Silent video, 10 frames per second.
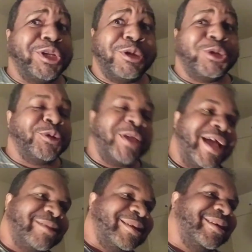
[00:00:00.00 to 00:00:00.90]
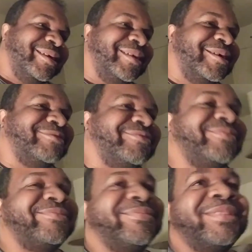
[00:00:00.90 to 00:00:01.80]
don't do that.
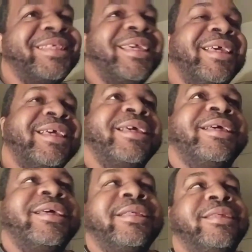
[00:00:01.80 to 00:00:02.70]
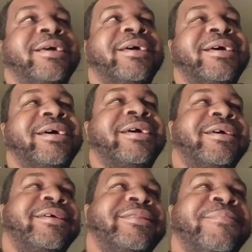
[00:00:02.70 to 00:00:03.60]

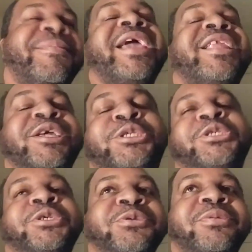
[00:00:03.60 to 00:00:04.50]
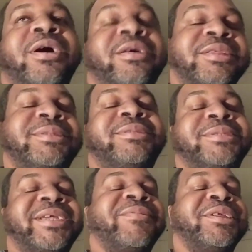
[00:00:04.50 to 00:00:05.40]
The main issue, there's
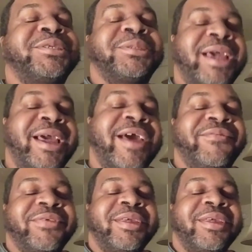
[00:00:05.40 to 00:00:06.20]
several issues I have,